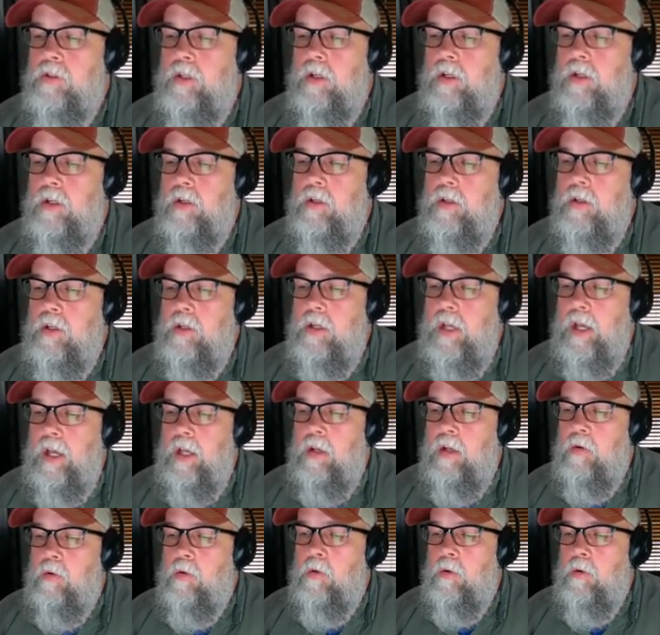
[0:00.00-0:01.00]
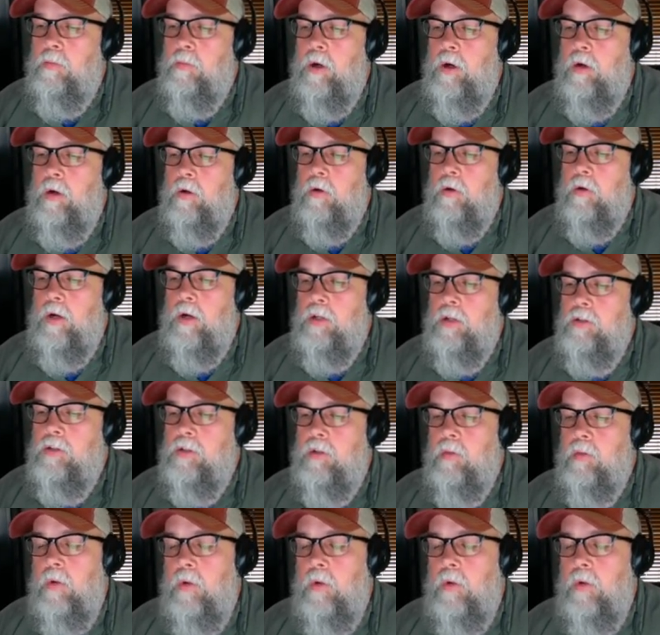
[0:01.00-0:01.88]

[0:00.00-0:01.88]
ND and or polarizing.